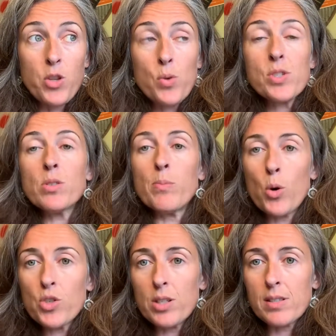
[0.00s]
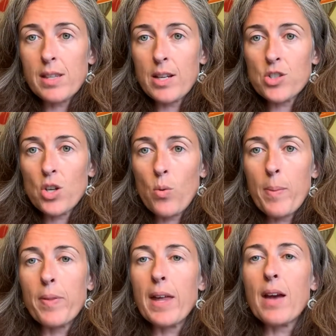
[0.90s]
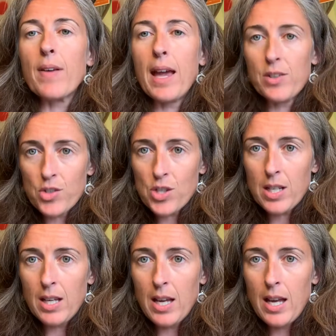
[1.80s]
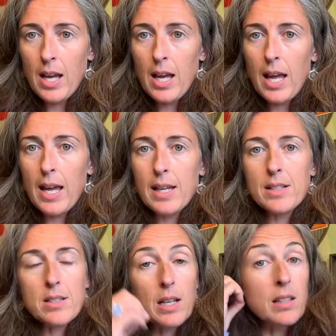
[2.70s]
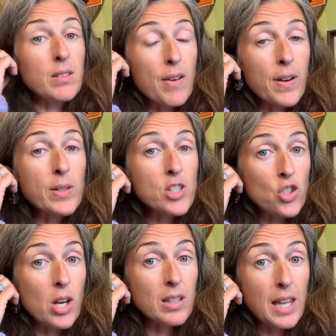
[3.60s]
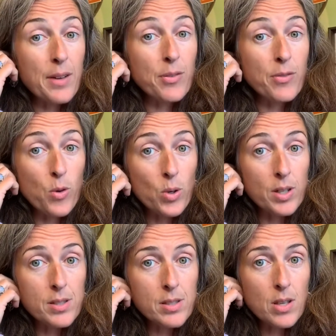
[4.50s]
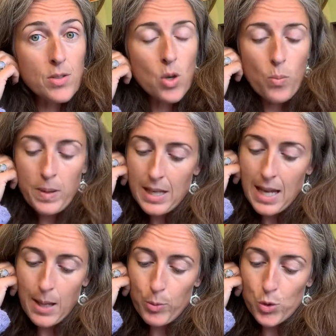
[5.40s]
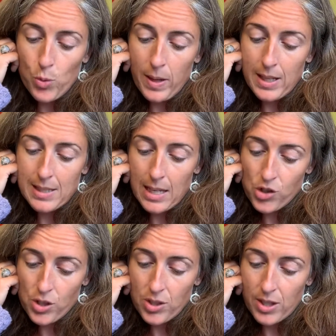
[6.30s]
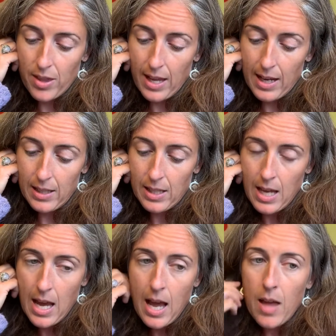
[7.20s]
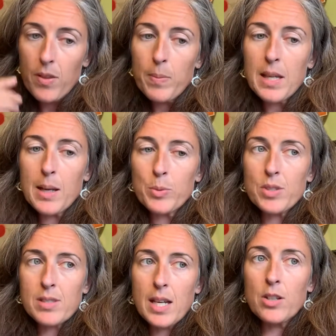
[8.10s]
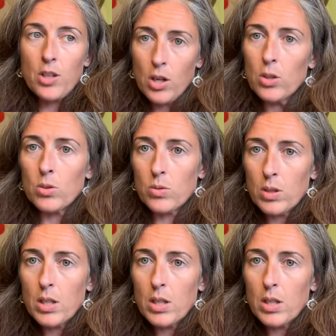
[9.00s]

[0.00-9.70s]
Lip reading: Those are emotions that show up, and they have energy and a very strong life force. So being able to pay attention to that, and then being able to say no.